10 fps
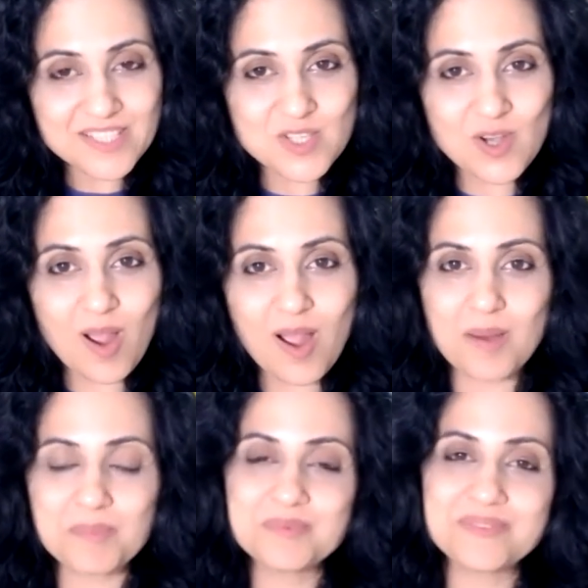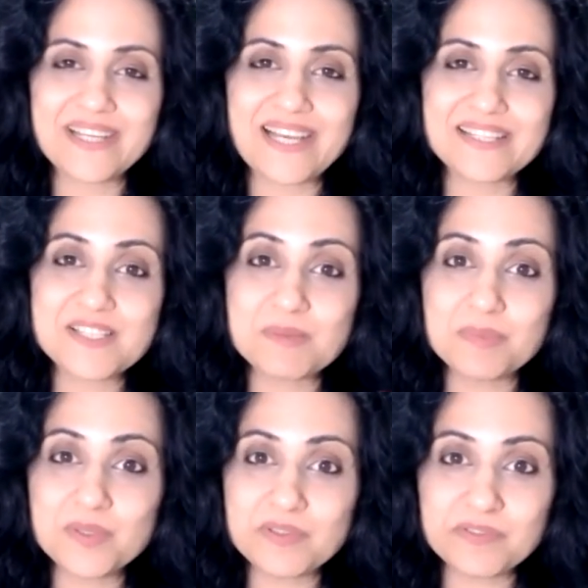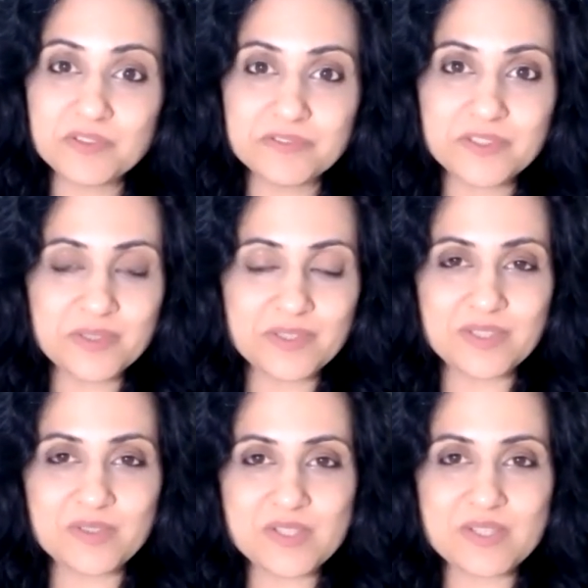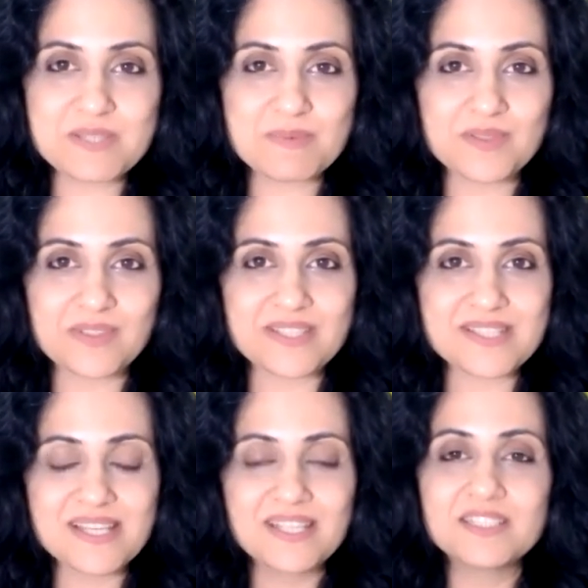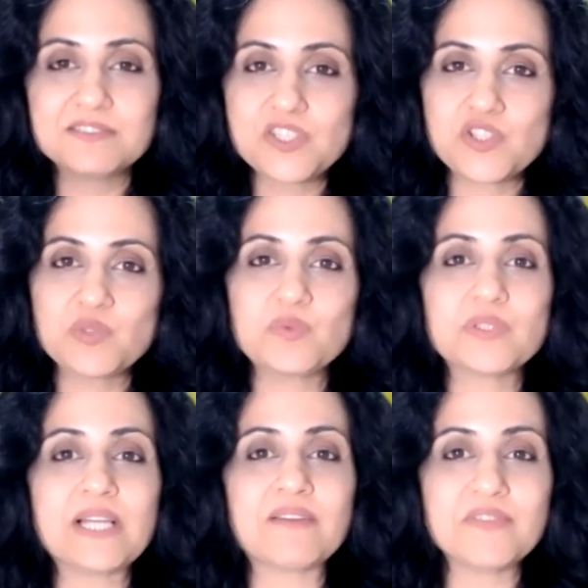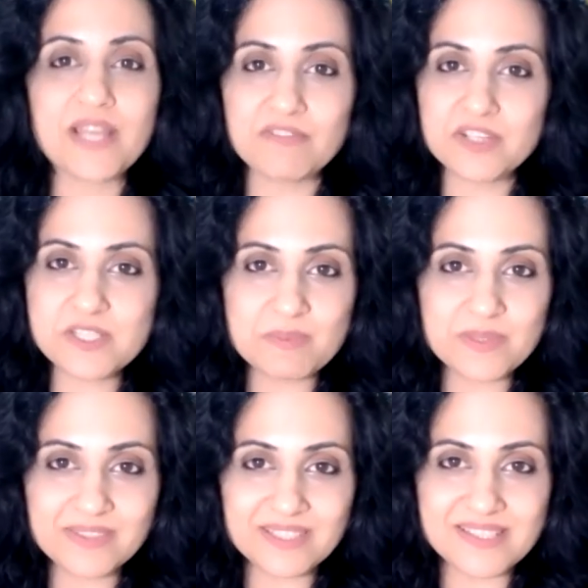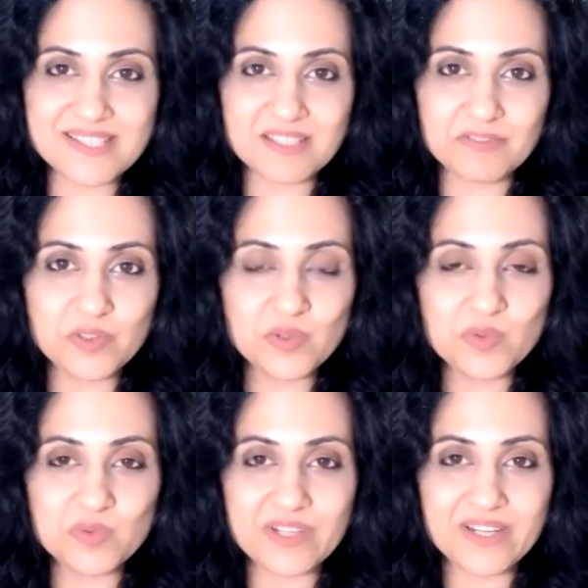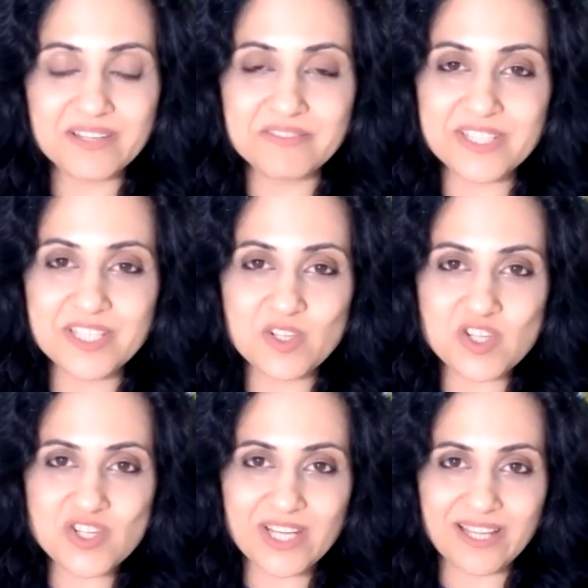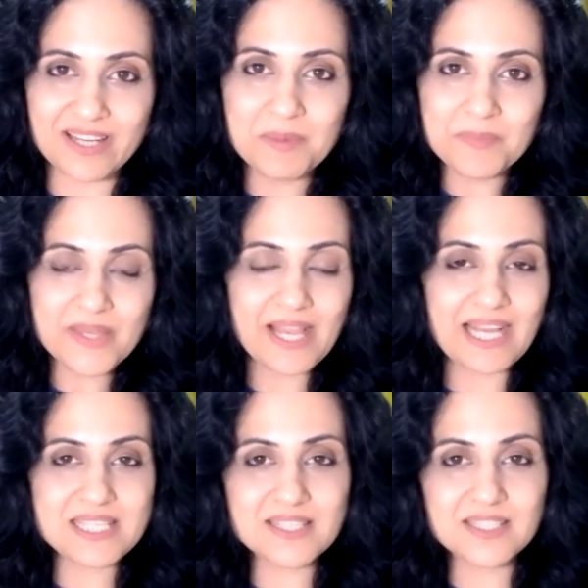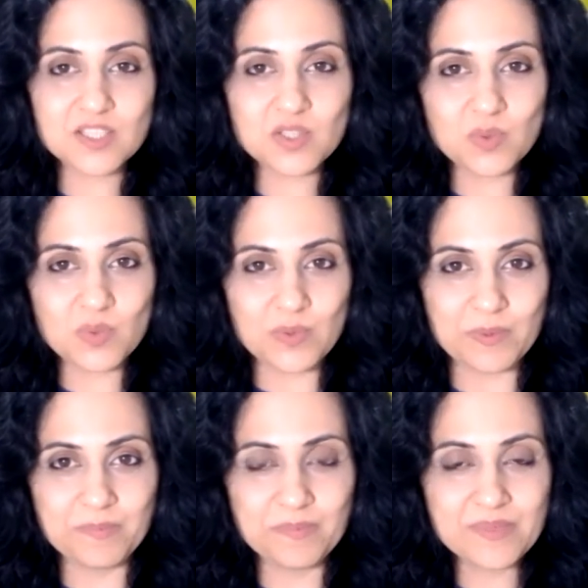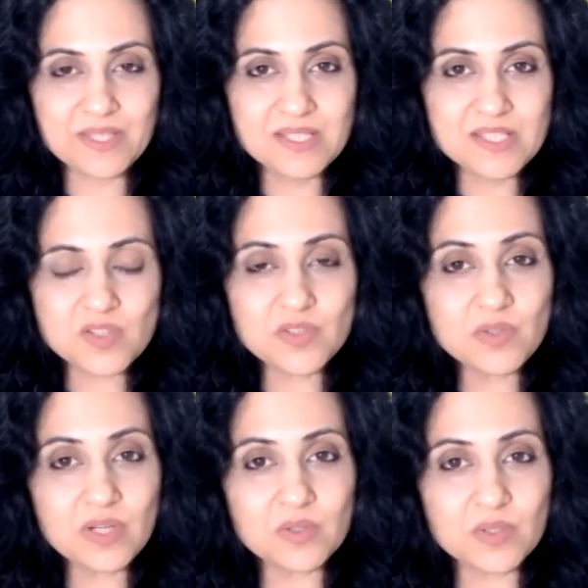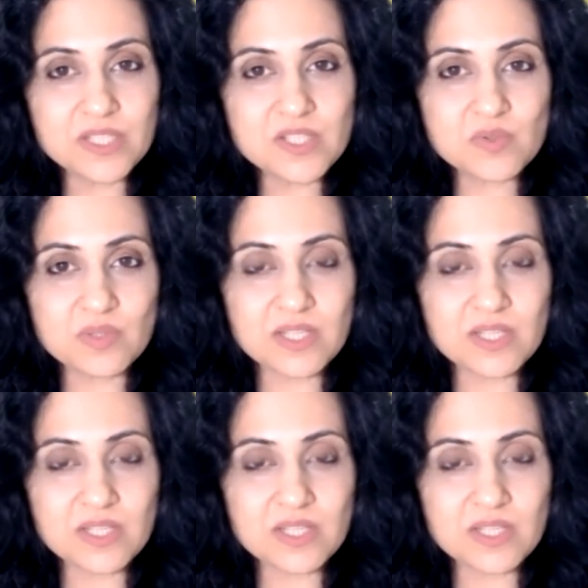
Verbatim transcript: top and it's a beautiful view you're going to experience, which you would have never experienced if you were living in your shell as a cocoon. So you are going to